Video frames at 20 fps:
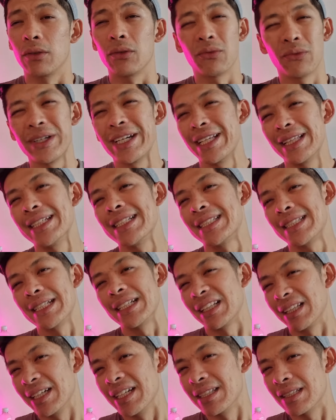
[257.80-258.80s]

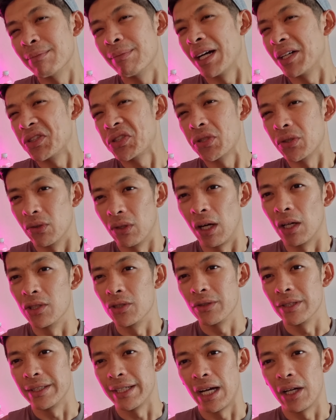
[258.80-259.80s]
Realistically, it's about
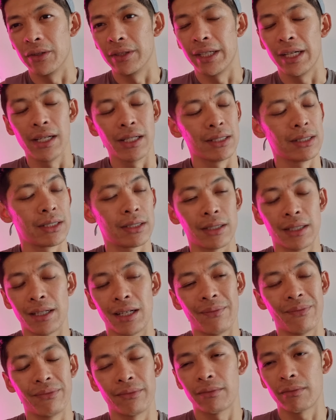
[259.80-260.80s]
200 nowadays.
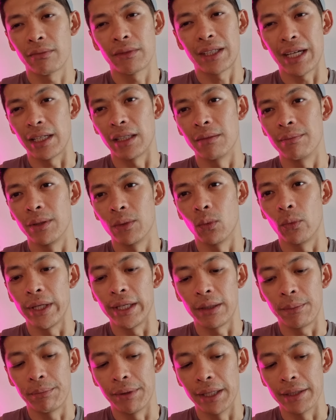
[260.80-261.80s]
Getting a bit
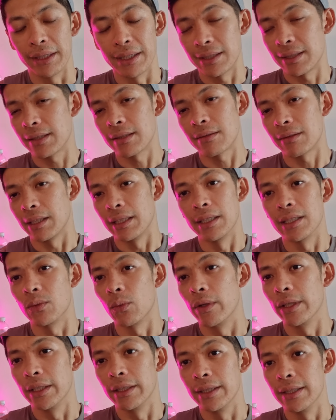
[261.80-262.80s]
weak, but it is
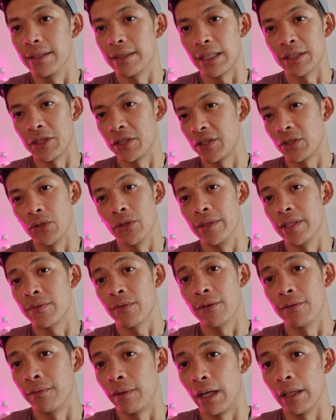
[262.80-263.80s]
what it is. I just do this
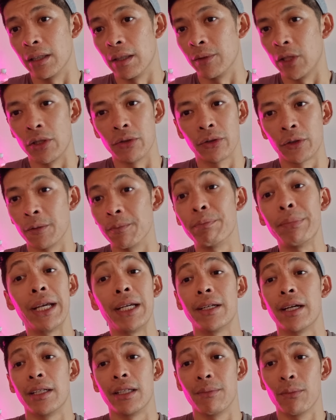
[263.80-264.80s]
for fun. I don't
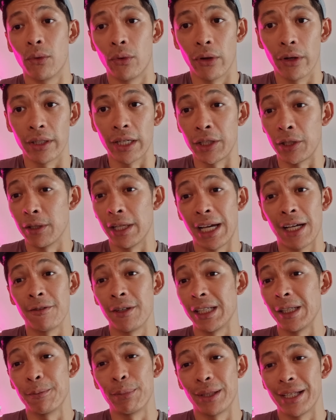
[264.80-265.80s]
compete anymore and I don't have
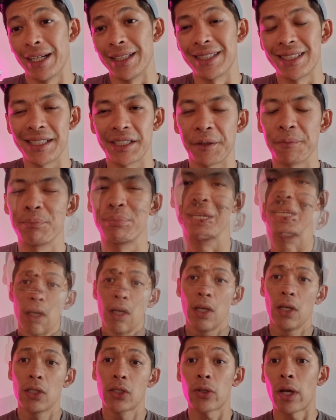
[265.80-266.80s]
any plans to compete.
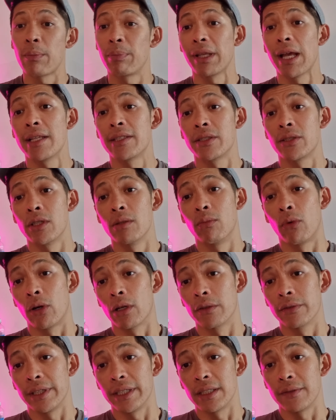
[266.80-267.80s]
So I plan to do
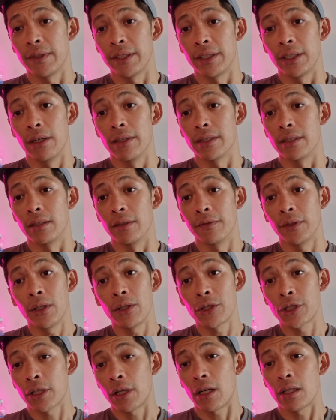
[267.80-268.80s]
more of these videos in the
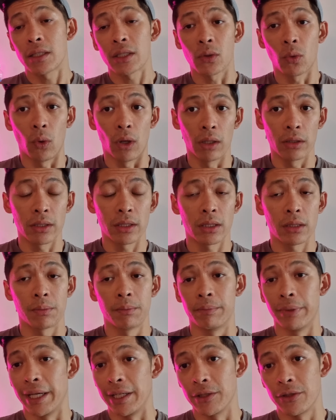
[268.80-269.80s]
future, squats,
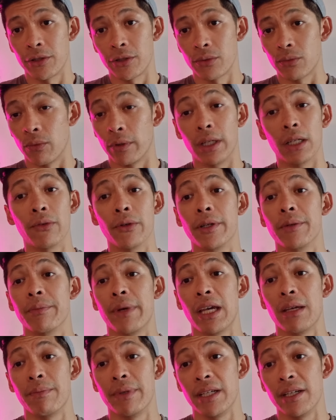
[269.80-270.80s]
bench, whatever it
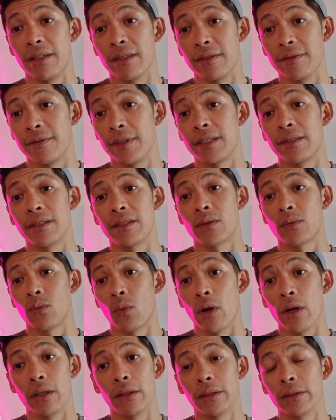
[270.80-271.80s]
may be in the fitness
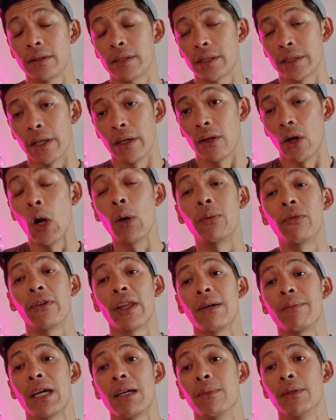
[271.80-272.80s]
world. So
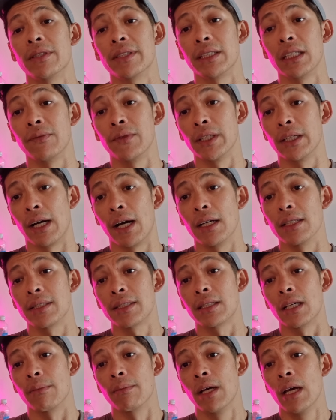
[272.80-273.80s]
hopefully I'm able to give you guys
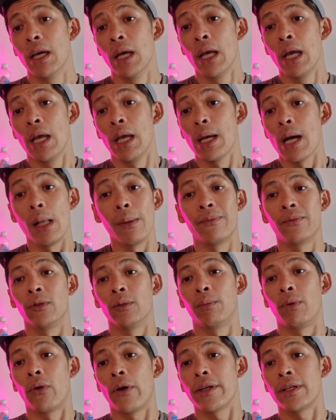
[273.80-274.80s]
some
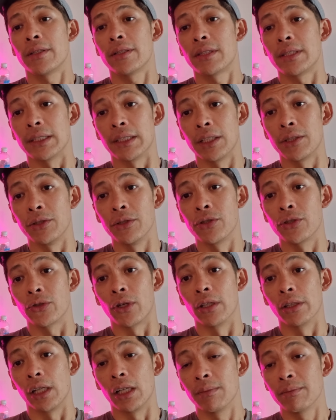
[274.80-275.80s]
helpful pointers to get you
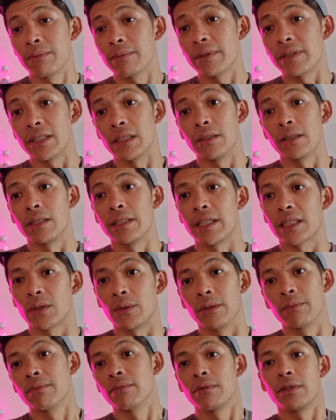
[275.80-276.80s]
stronger. See you in the next
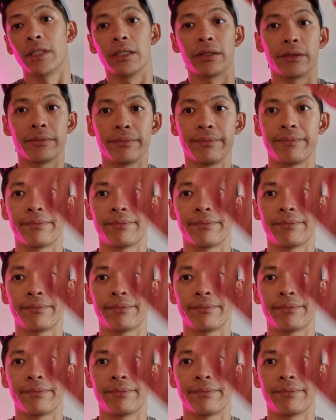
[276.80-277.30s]
one. Cheers.